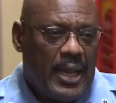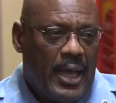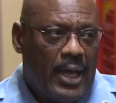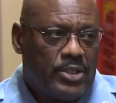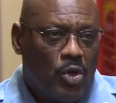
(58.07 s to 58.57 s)
And
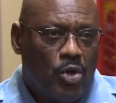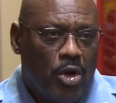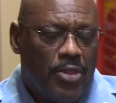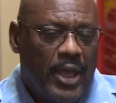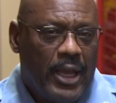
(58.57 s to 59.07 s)
I told
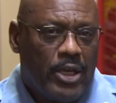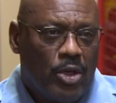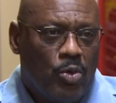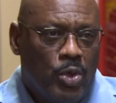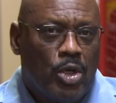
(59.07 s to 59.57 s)
her that, you
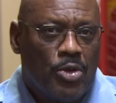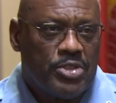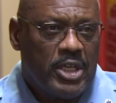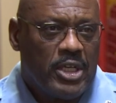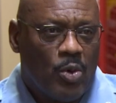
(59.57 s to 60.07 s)
know, we're going
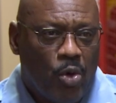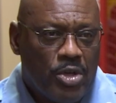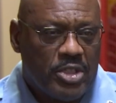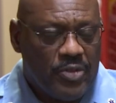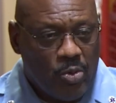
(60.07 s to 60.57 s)
to see the
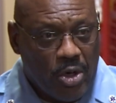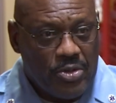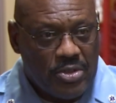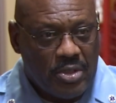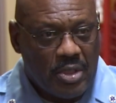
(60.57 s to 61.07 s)
worst of the
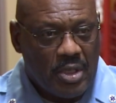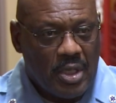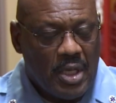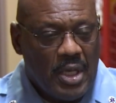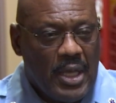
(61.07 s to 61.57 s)
worst.
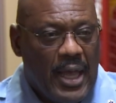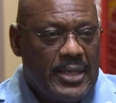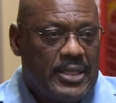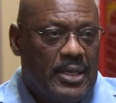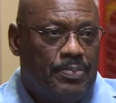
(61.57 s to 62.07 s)

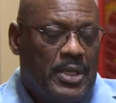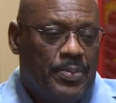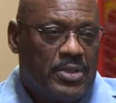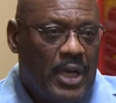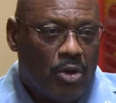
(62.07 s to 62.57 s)
I said,
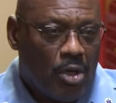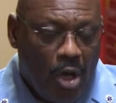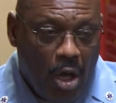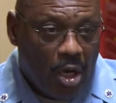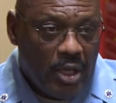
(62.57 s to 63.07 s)
people are not going to
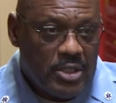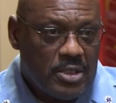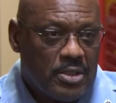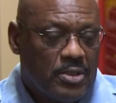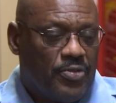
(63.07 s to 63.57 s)
call
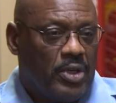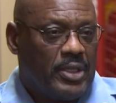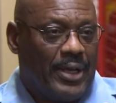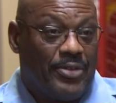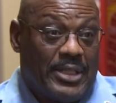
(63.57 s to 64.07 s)
us for,
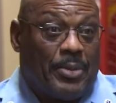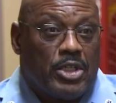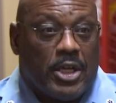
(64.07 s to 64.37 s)
like, for example,